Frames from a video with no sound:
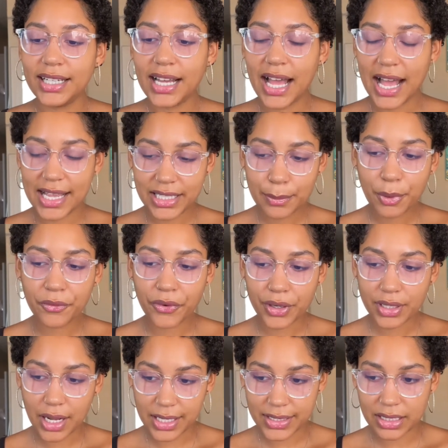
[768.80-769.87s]
As a preferred
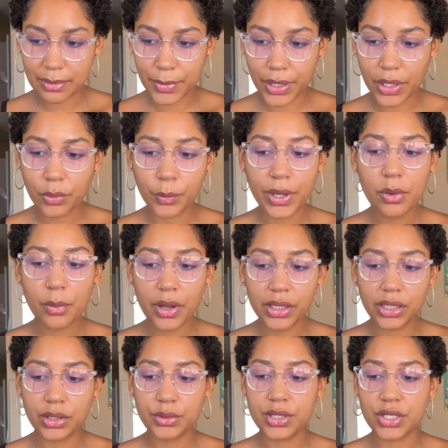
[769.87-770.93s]
customer, we want
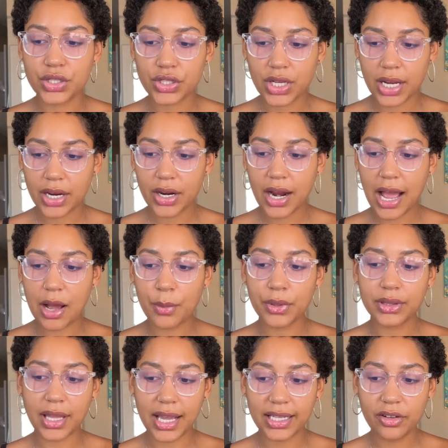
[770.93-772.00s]
you to share our
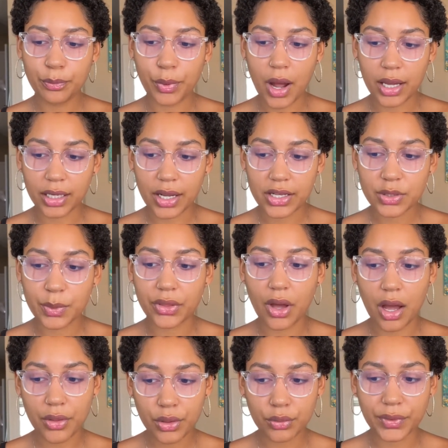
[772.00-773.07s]
line of products with
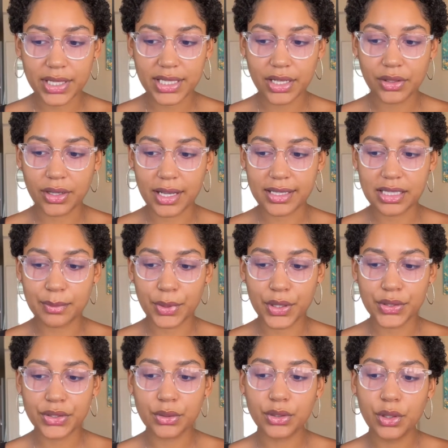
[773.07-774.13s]
other retail
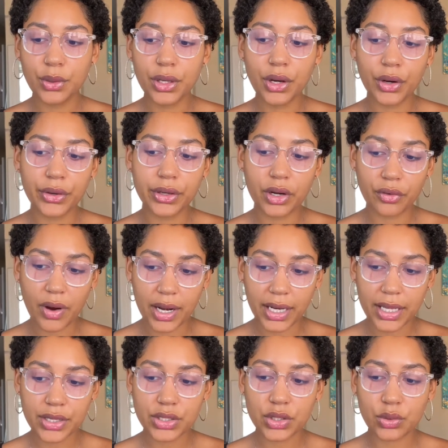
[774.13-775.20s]
customers so you can earn
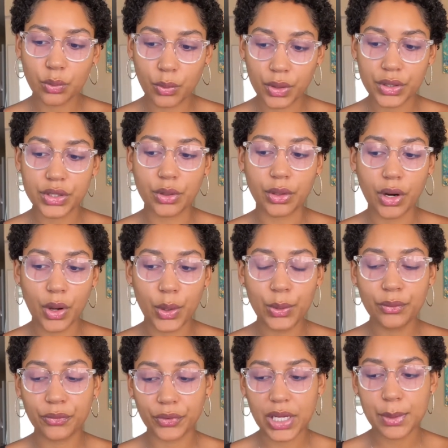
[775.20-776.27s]
credit toward your own
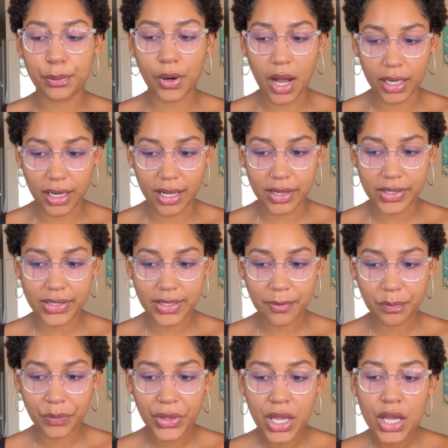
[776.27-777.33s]
free products.
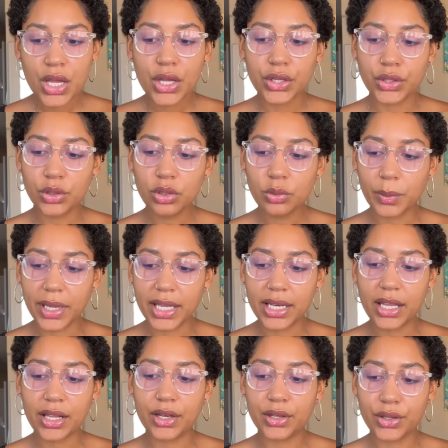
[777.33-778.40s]
You'll
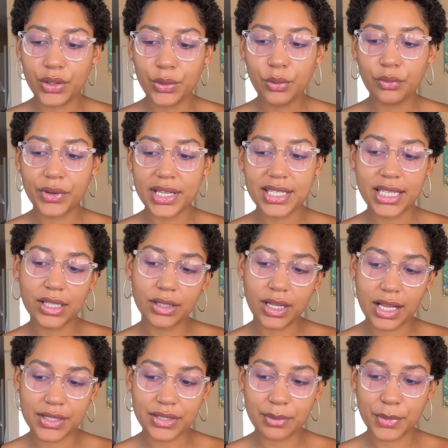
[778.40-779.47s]
win new retail
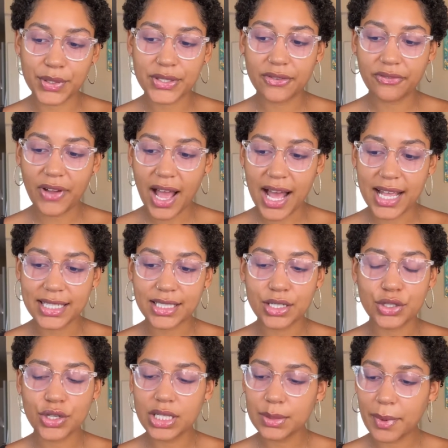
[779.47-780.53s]
customers fast
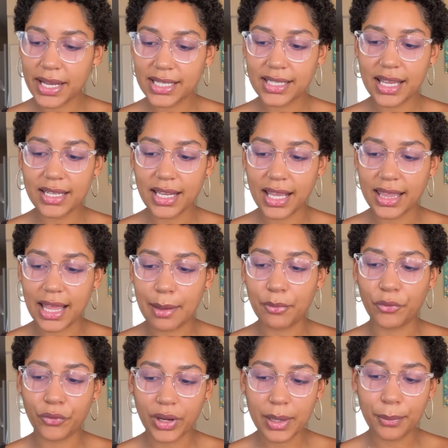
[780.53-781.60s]
just by sending them
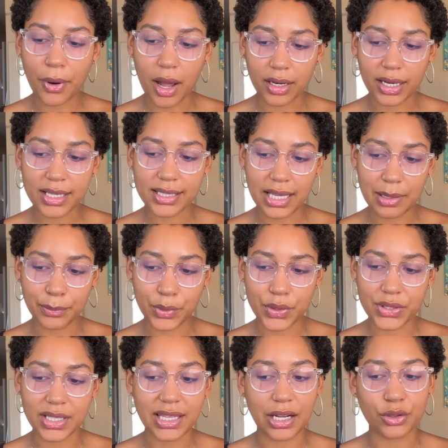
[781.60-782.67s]
free product
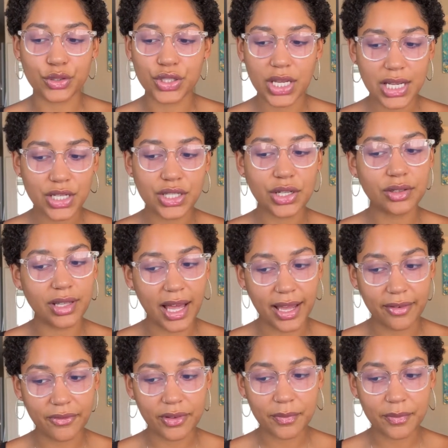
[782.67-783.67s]
samples that'll change their life.